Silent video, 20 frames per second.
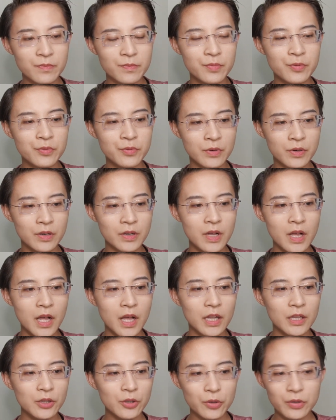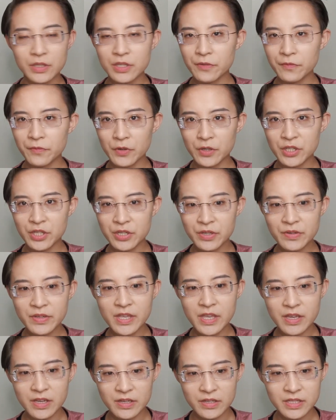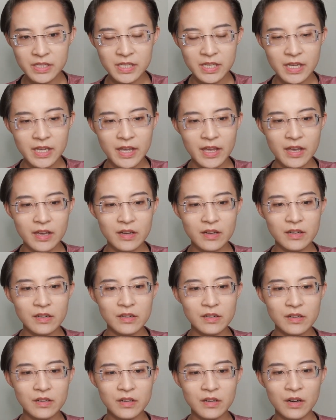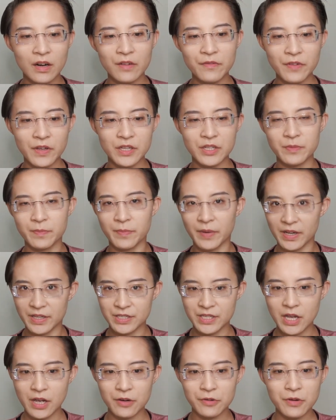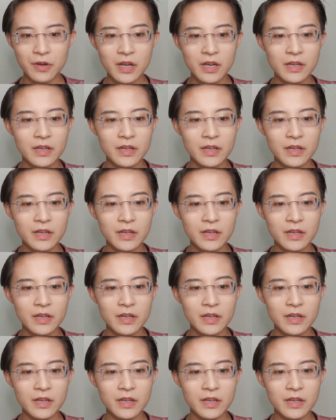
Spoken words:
pool locked for 2 years and governed by DAO.